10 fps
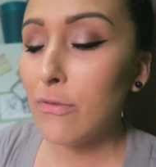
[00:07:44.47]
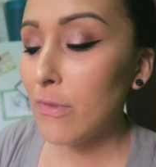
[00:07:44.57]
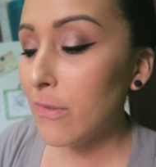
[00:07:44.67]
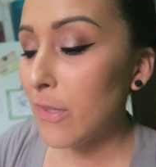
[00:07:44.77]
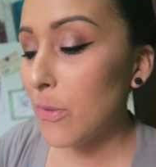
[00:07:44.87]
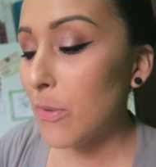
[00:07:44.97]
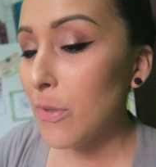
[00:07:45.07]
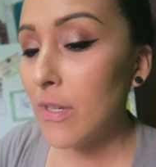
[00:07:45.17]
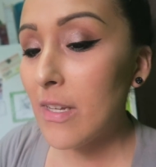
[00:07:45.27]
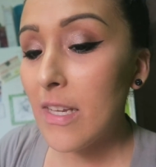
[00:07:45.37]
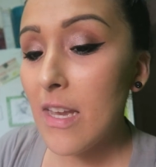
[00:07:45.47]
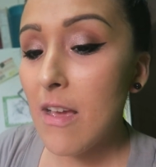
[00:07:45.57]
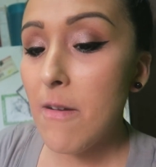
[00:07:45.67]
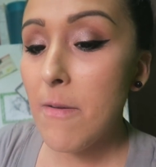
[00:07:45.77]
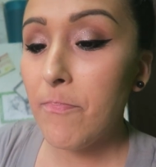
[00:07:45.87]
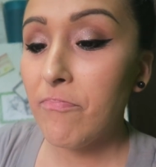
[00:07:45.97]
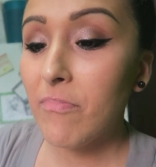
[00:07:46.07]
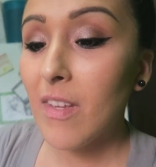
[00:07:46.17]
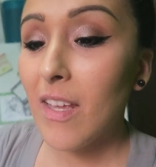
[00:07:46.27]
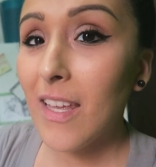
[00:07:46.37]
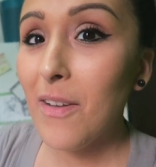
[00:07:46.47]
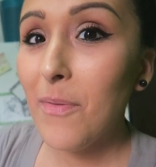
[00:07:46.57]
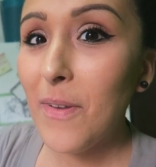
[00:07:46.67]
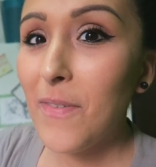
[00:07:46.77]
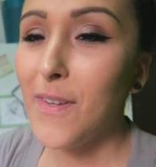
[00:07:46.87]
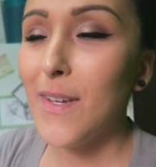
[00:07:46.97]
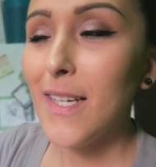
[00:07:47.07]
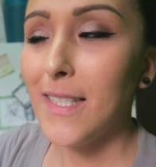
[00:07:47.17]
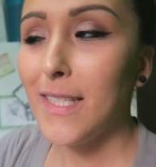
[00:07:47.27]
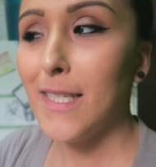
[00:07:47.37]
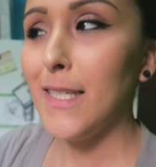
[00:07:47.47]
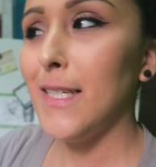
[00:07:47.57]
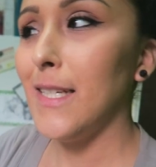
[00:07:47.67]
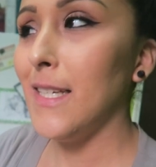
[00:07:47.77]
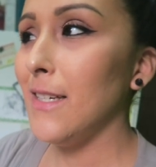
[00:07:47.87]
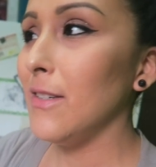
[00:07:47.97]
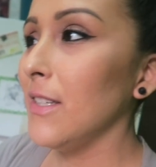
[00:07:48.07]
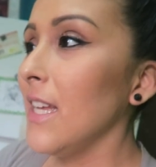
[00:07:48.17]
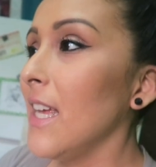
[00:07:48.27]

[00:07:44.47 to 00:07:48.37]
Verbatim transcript: It's really, really cool. And um, can't wait for you guys to check it out.